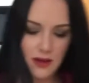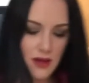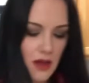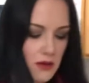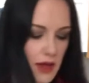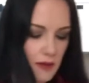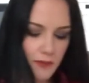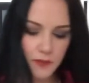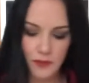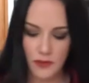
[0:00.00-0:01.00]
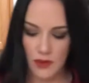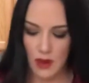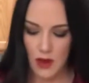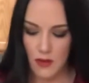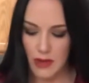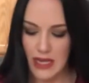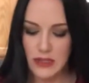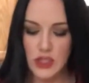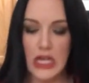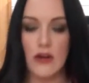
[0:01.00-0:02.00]
Okay, but in
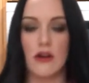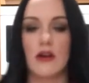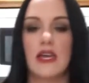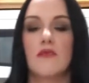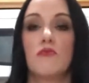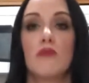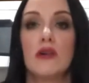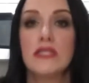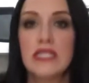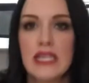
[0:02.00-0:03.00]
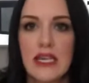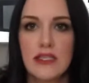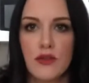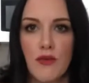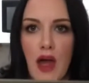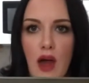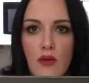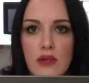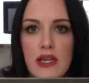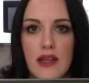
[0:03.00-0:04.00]
general, it mostly is around
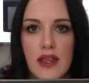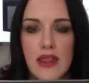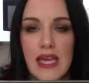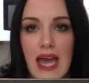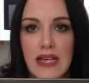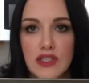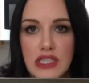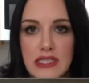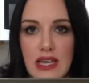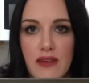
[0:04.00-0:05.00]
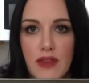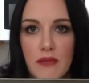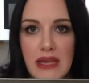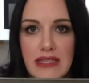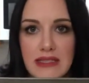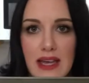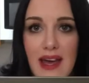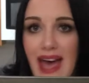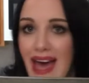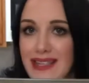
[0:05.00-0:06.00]
the edges of the pizza
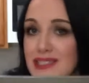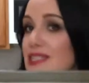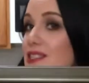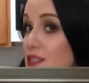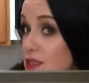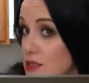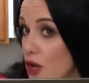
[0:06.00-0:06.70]
as so.